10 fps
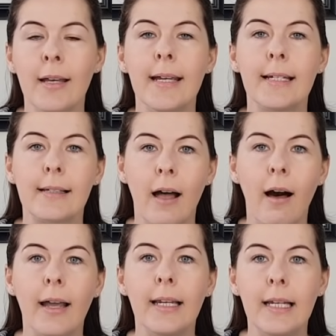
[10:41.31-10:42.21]
it is
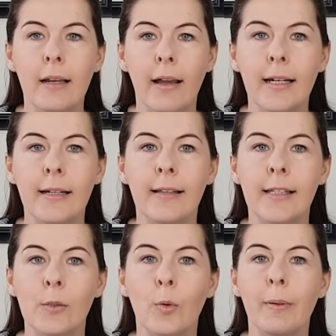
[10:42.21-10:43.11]
highly likely that
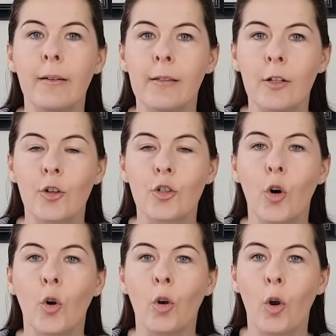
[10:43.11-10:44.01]
this will be considered
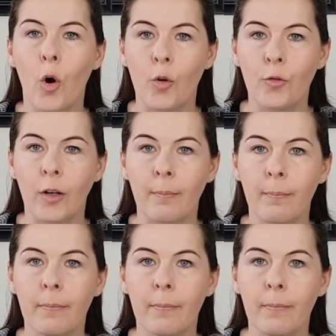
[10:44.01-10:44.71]
unlawful,